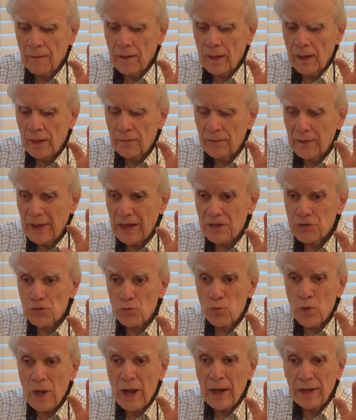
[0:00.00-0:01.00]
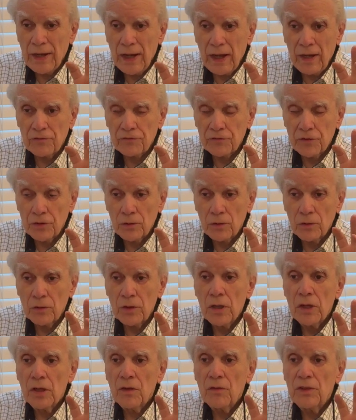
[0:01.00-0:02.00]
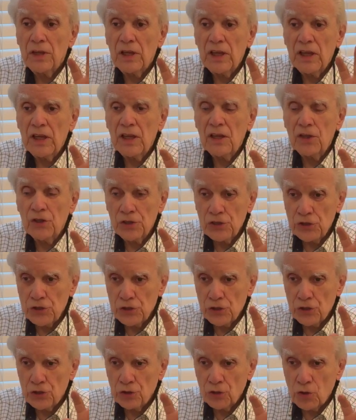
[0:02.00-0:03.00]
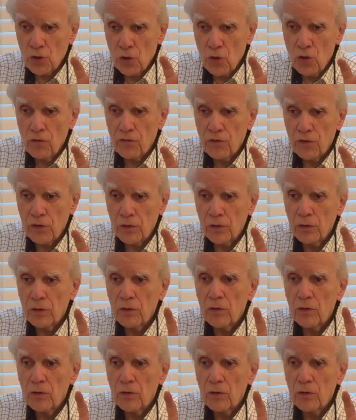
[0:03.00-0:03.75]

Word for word: And that's right after the English took over